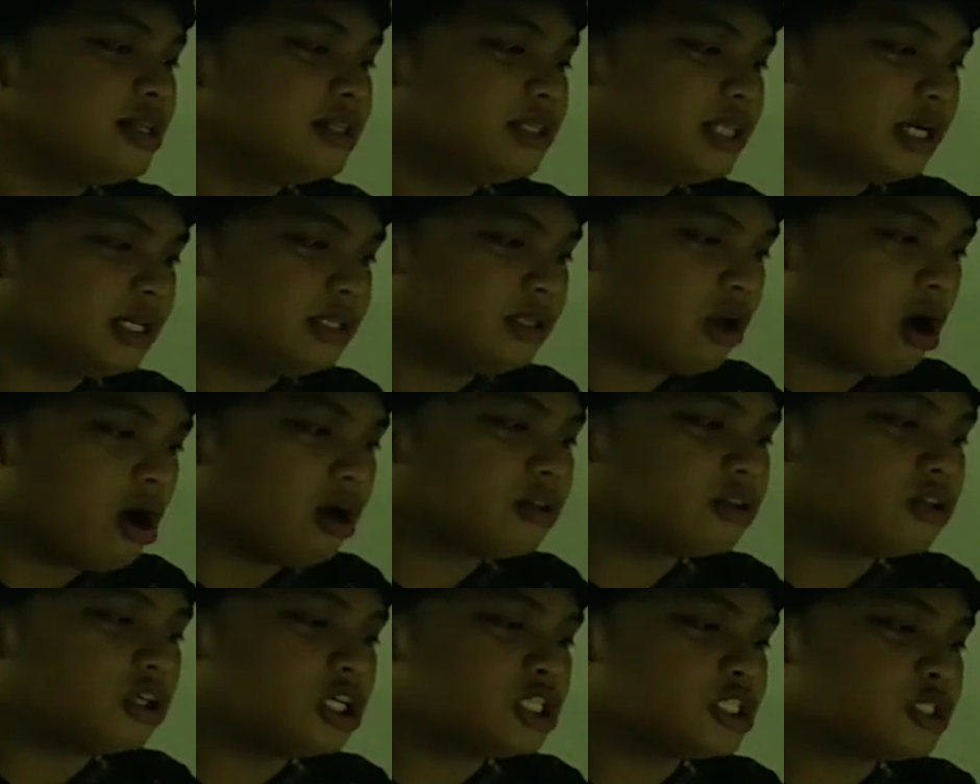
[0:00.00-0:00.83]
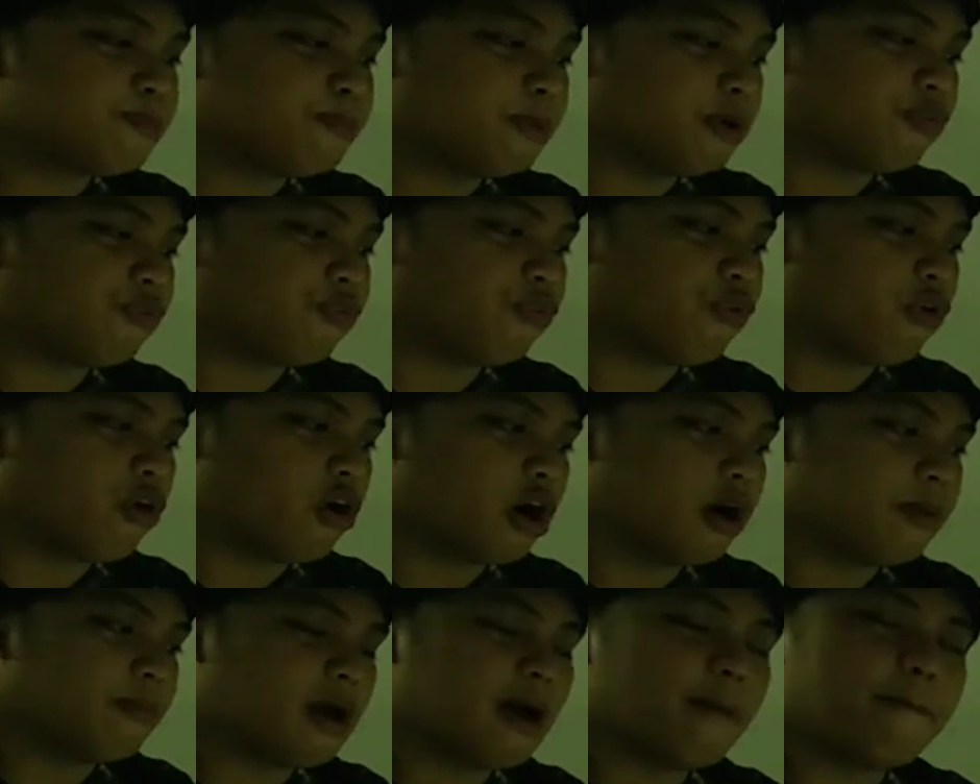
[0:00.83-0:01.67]
The doctors
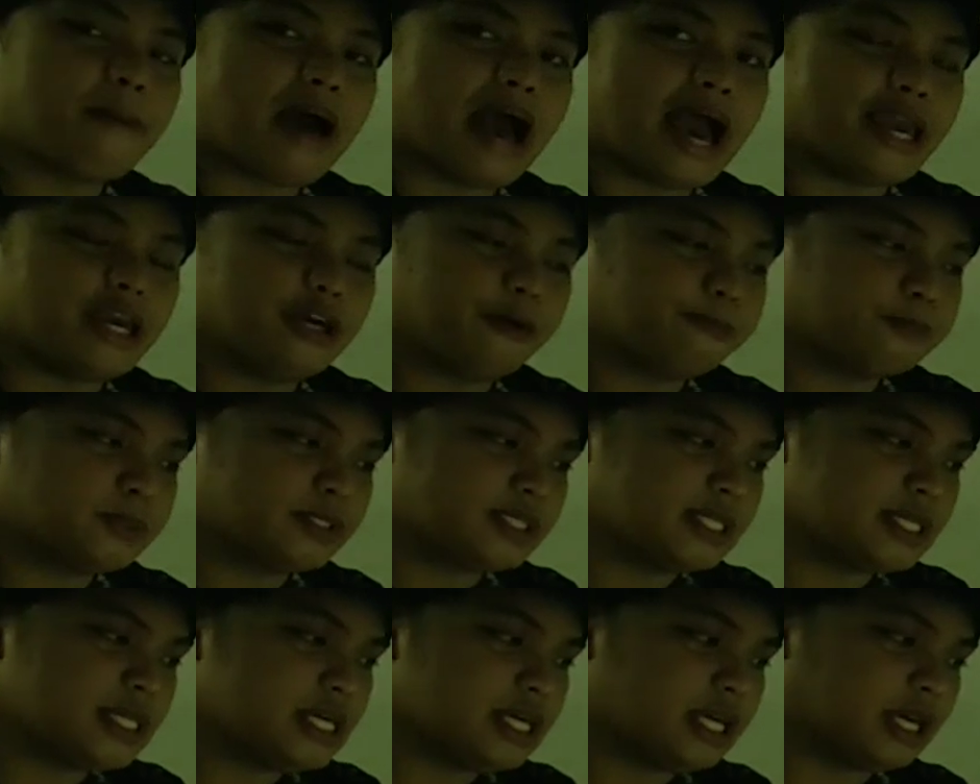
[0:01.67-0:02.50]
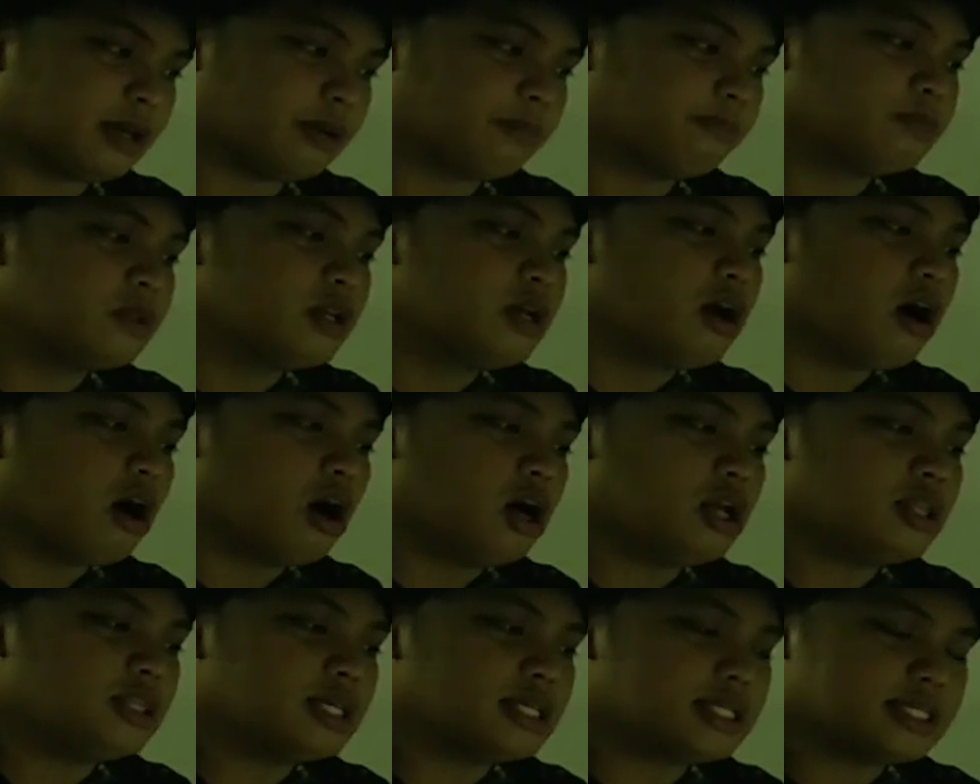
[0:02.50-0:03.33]
performed a biopsy
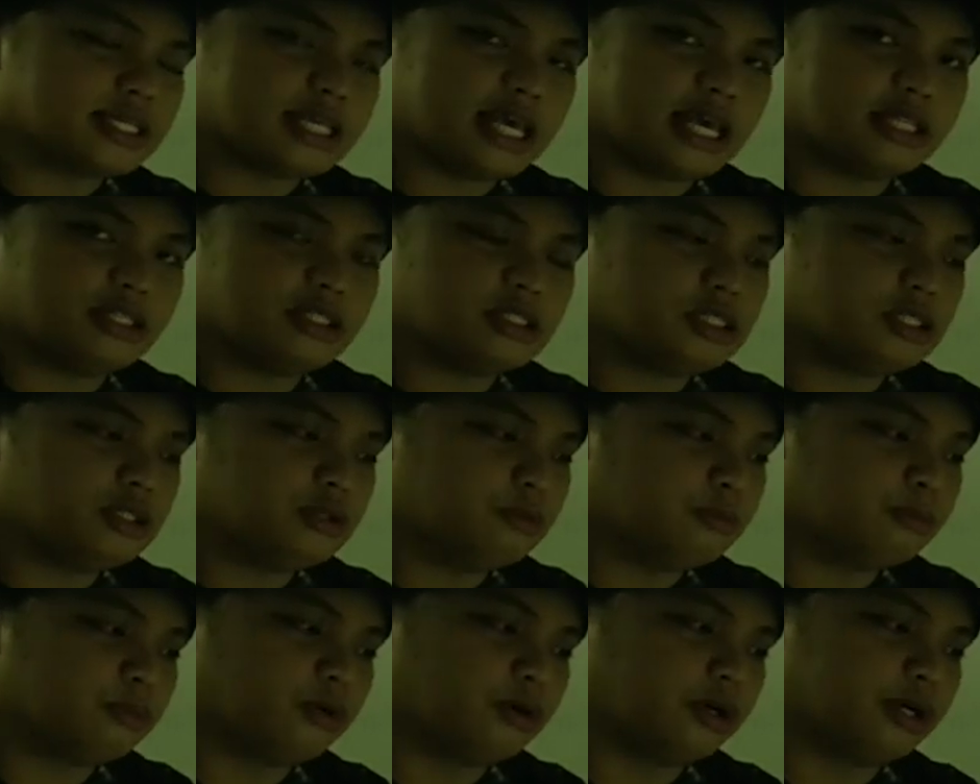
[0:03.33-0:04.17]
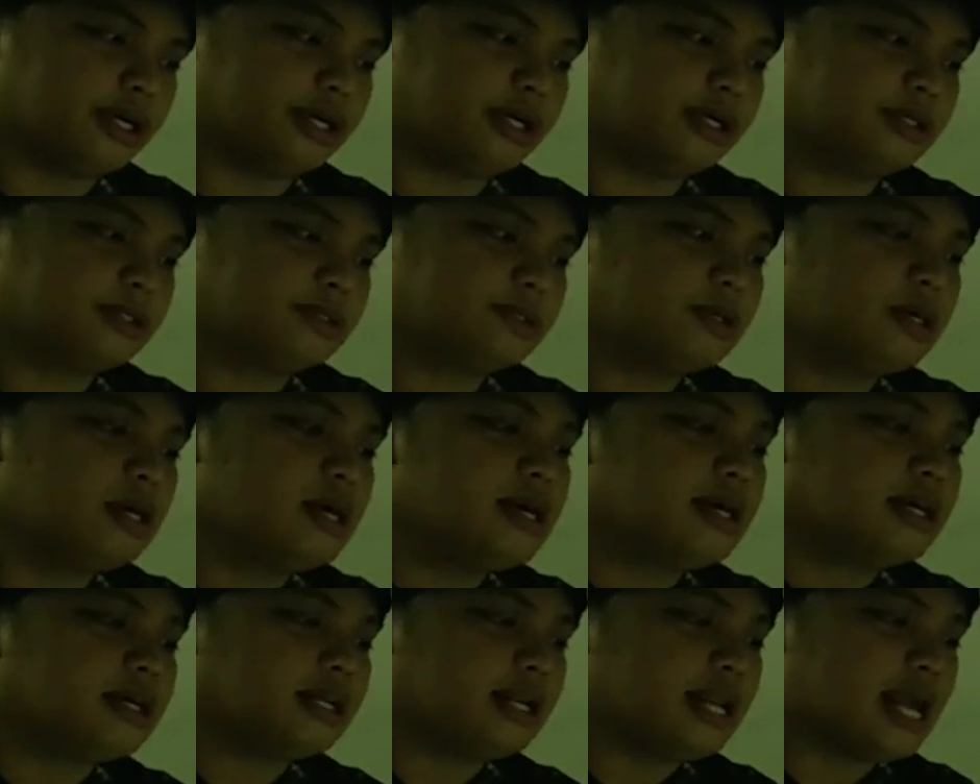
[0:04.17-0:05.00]
on the said tumor.
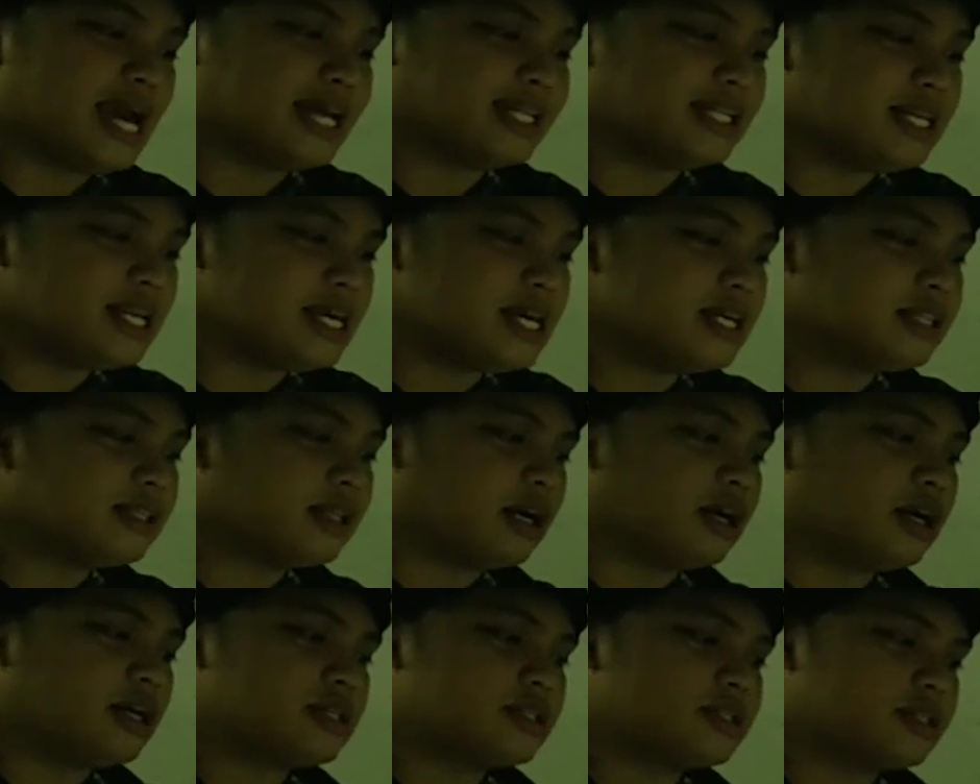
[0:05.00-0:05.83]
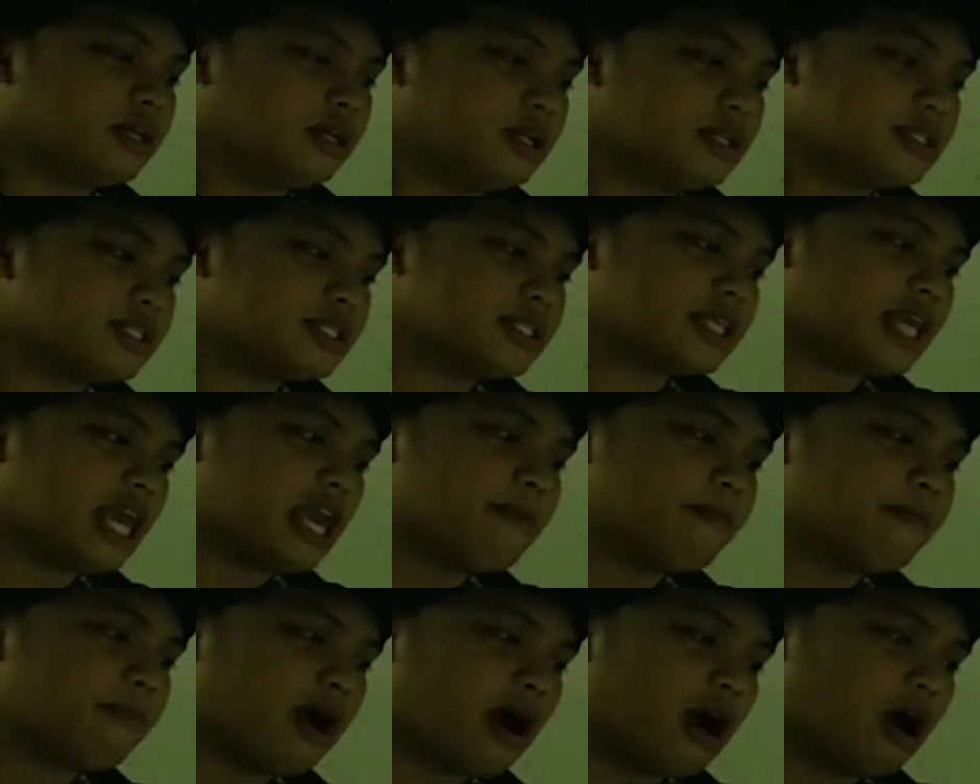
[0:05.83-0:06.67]
Gladly, the results
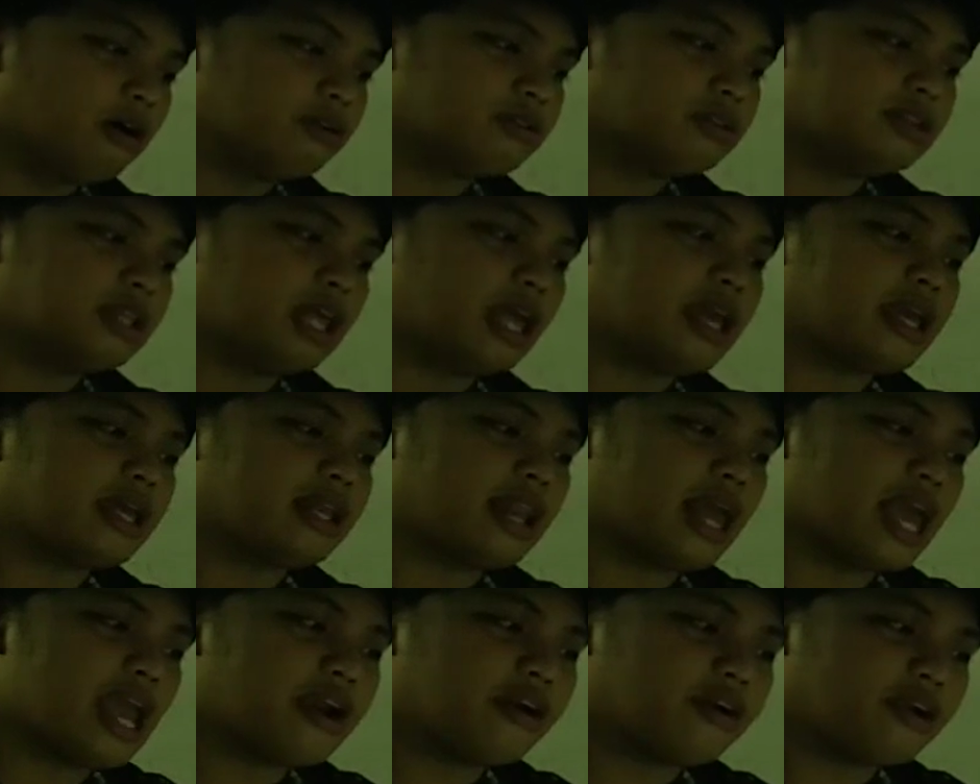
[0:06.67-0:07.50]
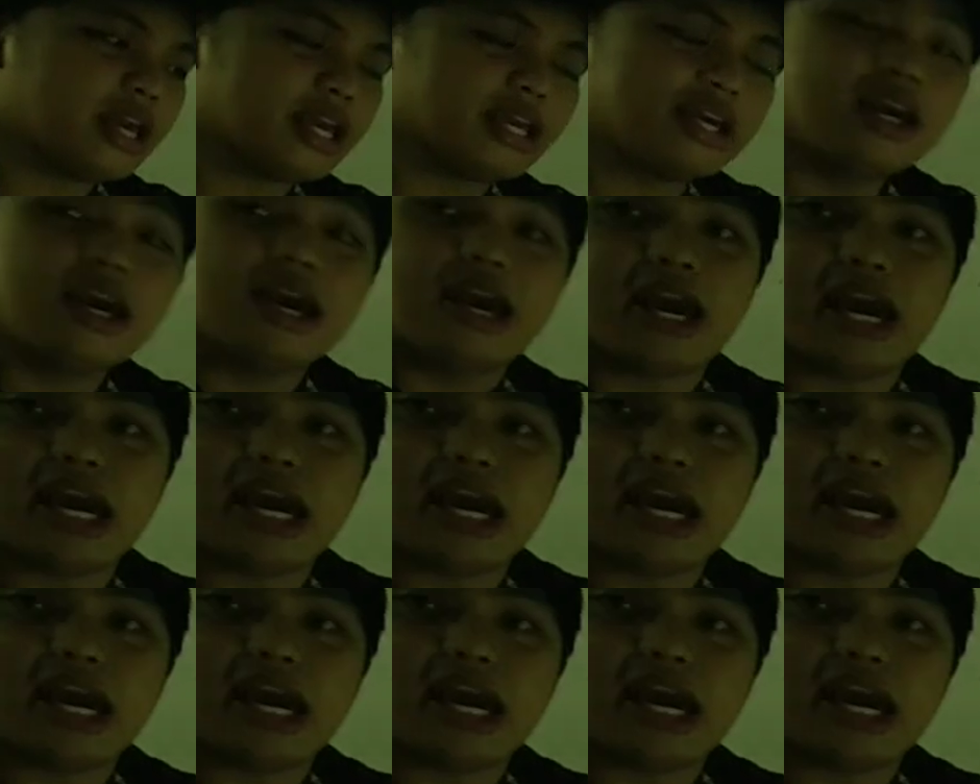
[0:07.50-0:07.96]
came out declaring